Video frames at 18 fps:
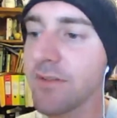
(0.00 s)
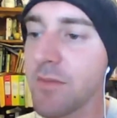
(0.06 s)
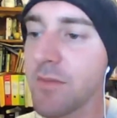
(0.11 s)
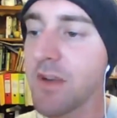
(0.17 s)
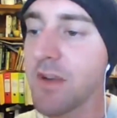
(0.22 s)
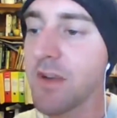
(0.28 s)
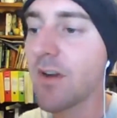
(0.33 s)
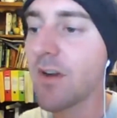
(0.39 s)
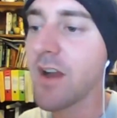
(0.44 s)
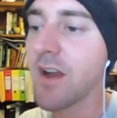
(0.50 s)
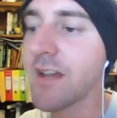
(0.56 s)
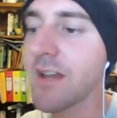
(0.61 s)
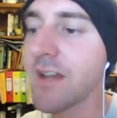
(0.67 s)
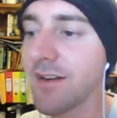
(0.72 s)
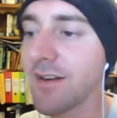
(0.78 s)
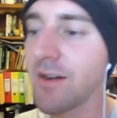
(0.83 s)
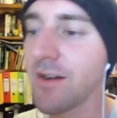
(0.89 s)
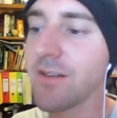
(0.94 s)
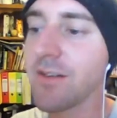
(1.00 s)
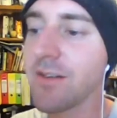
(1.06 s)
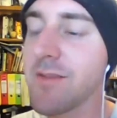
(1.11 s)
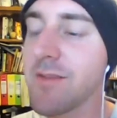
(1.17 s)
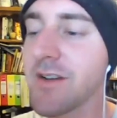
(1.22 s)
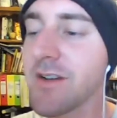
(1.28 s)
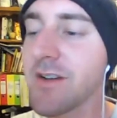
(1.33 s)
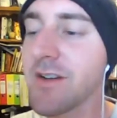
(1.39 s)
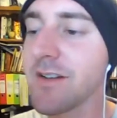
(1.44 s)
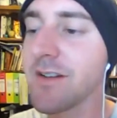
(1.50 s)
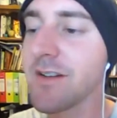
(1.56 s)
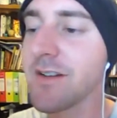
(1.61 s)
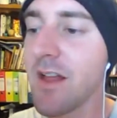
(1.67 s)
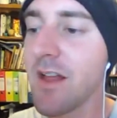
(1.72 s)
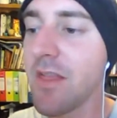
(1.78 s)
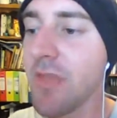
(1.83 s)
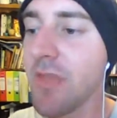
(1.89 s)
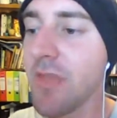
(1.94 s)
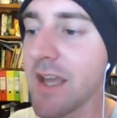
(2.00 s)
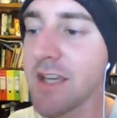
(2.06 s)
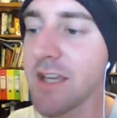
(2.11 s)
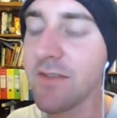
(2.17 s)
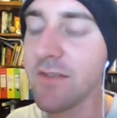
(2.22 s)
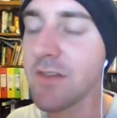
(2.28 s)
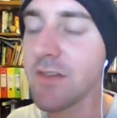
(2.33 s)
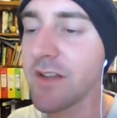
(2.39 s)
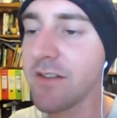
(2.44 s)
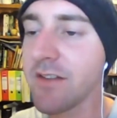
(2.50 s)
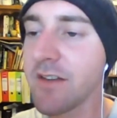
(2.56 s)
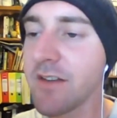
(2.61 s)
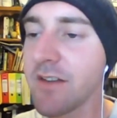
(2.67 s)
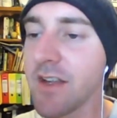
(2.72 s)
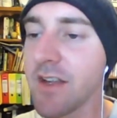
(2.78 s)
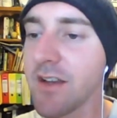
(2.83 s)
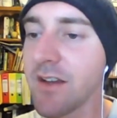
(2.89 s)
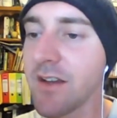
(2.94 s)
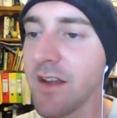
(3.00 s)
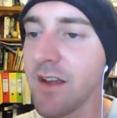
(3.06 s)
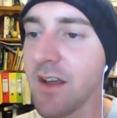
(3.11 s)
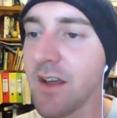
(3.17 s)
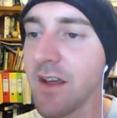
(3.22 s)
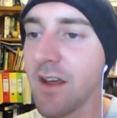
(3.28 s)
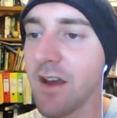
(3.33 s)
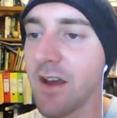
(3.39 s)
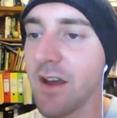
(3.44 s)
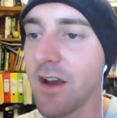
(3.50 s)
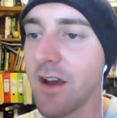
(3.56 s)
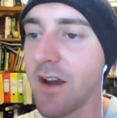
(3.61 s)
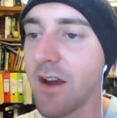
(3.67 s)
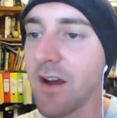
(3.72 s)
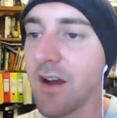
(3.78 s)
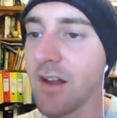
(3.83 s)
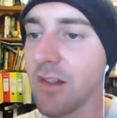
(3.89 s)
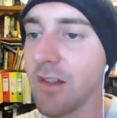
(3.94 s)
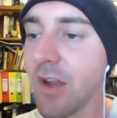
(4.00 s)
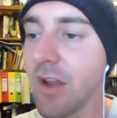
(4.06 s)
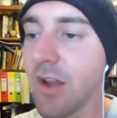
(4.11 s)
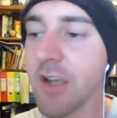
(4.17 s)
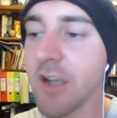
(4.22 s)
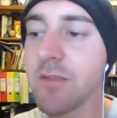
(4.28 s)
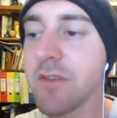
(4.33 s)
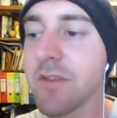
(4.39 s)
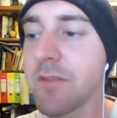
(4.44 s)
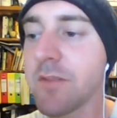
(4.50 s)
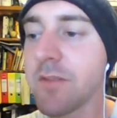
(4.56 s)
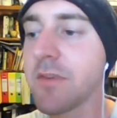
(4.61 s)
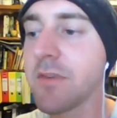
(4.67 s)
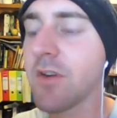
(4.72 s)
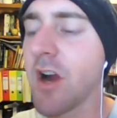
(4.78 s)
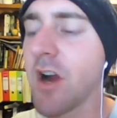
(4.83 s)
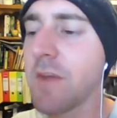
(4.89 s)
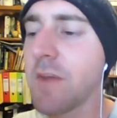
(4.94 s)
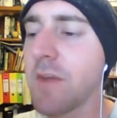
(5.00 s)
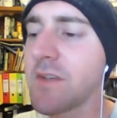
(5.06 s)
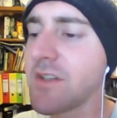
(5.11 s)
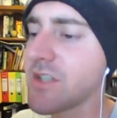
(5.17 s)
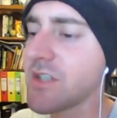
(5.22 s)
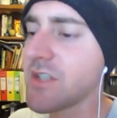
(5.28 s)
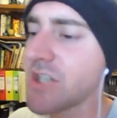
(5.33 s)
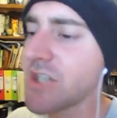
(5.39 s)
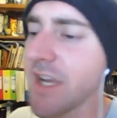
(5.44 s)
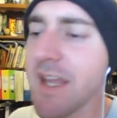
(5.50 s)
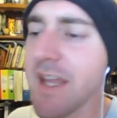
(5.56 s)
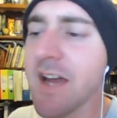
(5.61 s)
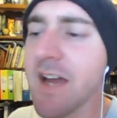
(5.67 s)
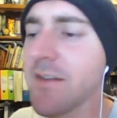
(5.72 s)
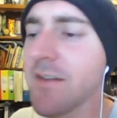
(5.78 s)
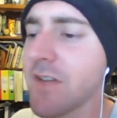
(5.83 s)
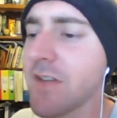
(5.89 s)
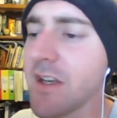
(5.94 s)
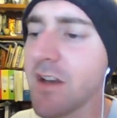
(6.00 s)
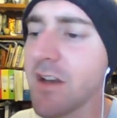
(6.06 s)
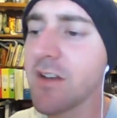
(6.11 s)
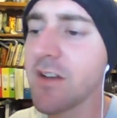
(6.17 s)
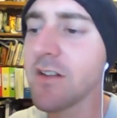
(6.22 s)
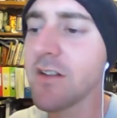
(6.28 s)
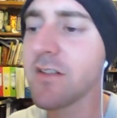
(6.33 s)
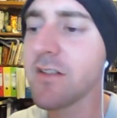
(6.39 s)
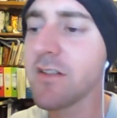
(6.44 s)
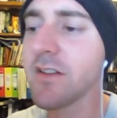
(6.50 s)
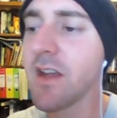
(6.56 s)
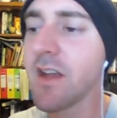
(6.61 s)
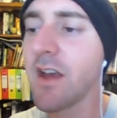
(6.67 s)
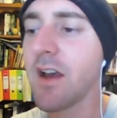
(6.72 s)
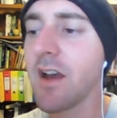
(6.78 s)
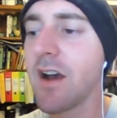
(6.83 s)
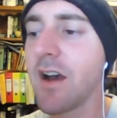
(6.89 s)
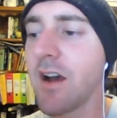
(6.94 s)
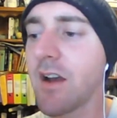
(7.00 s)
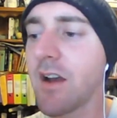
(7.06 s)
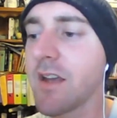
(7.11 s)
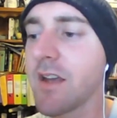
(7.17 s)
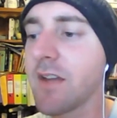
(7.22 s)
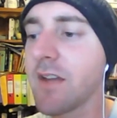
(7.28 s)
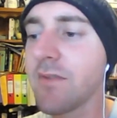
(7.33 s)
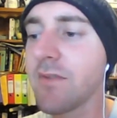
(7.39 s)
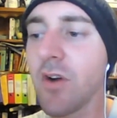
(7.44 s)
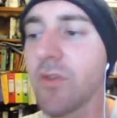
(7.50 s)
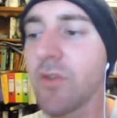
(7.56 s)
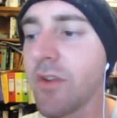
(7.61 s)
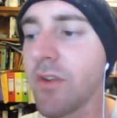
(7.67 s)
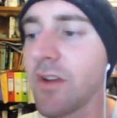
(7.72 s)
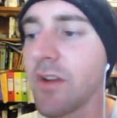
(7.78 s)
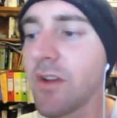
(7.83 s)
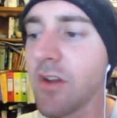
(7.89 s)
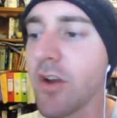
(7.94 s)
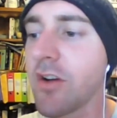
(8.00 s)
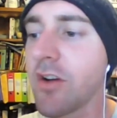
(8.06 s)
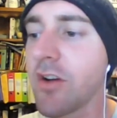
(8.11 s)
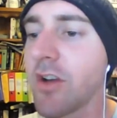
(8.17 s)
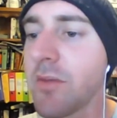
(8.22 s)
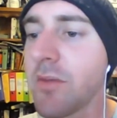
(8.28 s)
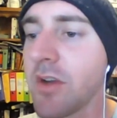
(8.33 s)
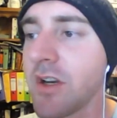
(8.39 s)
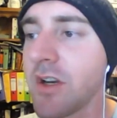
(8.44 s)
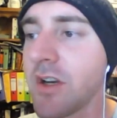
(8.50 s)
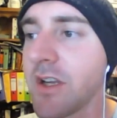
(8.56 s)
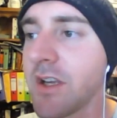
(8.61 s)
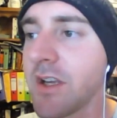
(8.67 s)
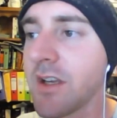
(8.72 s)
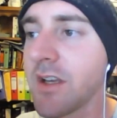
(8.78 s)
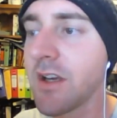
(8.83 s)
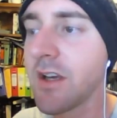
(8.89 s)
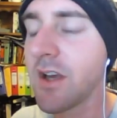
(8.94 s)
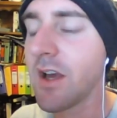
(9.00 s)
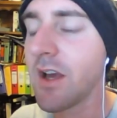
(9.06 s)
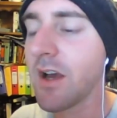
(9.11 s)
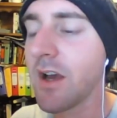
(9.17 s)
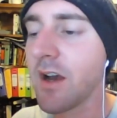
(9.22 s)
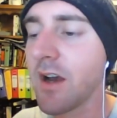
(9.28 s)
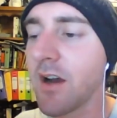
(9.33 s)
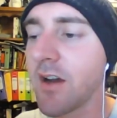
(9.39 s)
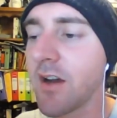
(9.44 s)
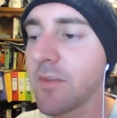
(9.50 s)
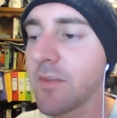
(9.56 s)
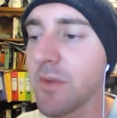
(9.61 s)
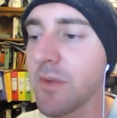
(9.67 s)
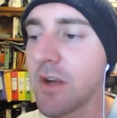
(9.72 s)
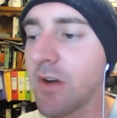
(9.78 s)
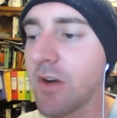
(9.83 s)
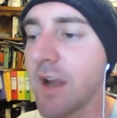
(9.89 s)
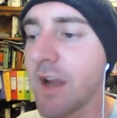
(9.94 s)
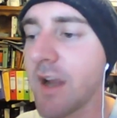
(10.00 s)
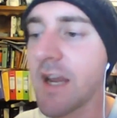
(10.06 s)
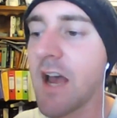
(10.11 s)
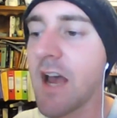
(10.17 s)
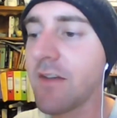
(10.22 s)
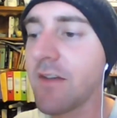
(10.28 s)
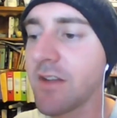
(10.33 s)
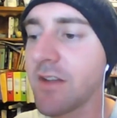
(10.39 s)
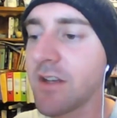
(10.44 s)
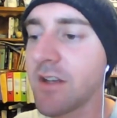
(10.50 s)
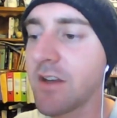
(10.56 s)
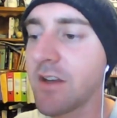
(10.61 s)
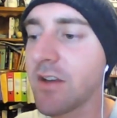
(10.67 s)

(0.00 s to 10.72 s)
For me, Ryan, here at AUSHAMMER, thank you for listening. Like and subscribe. Check out our videos. Get involved in your local community. It's been great having you.